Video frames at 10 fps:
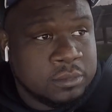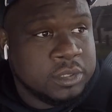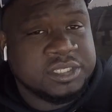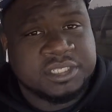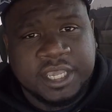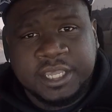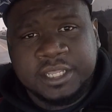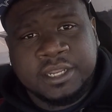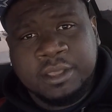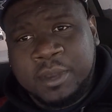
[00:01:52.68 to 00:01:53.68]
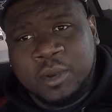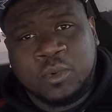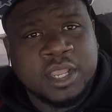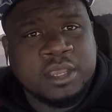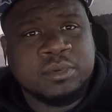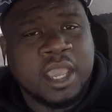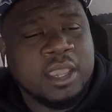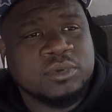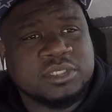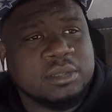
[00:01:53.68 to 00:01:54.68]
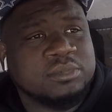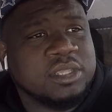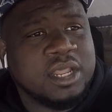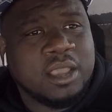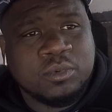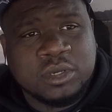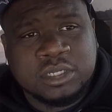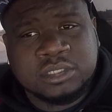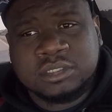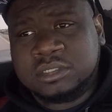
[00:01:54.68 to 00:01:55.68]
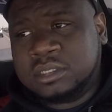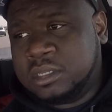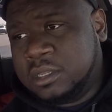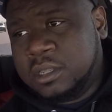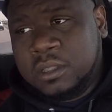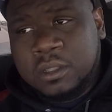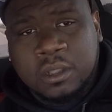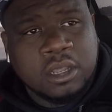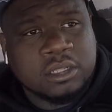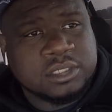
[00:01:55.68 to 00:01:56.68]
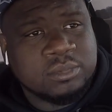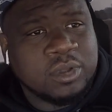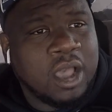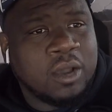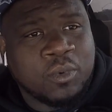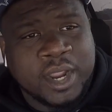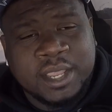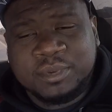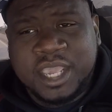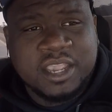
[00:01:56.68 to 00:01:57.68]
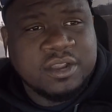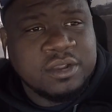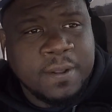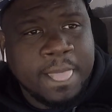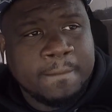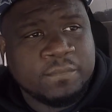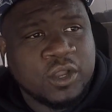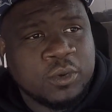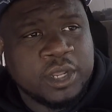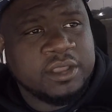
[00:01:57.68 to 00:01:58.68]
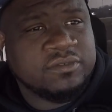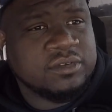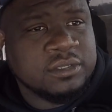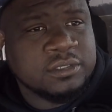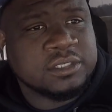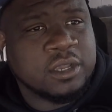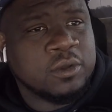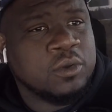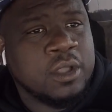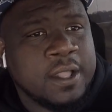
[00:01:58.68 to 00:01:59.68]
He said that my Ram came with something that was something called Ram Care or whatever. So